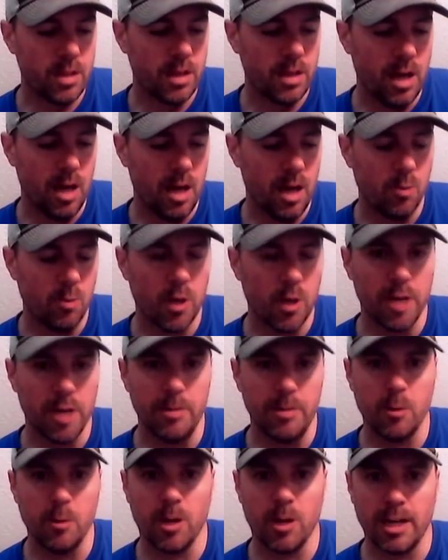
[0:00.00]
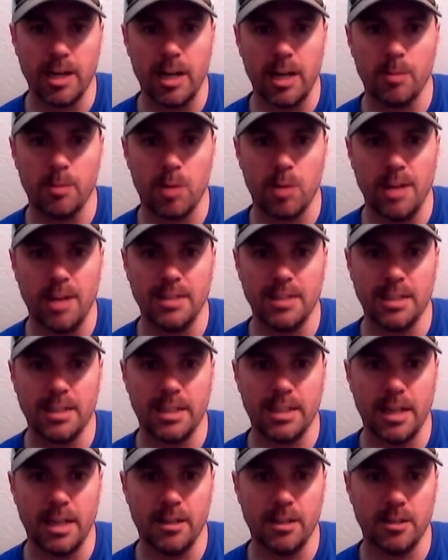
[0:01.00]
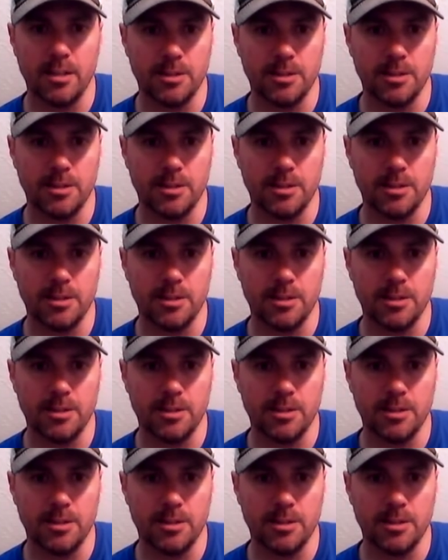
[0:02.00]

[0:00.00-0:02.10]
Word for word: We're going to be working on a project together,